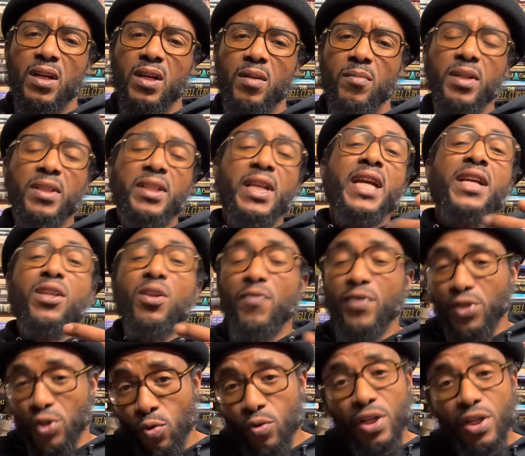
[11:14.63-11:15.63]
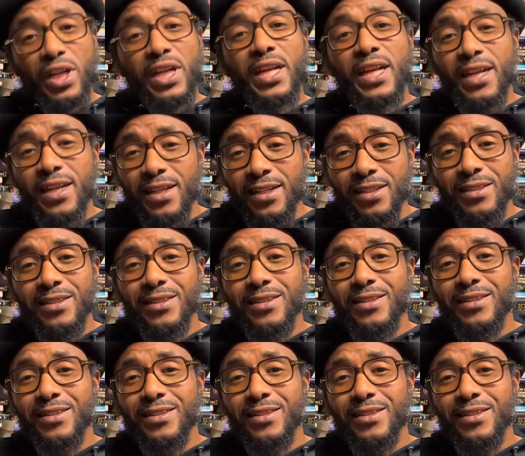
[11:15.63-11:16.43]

But thank you for tuning in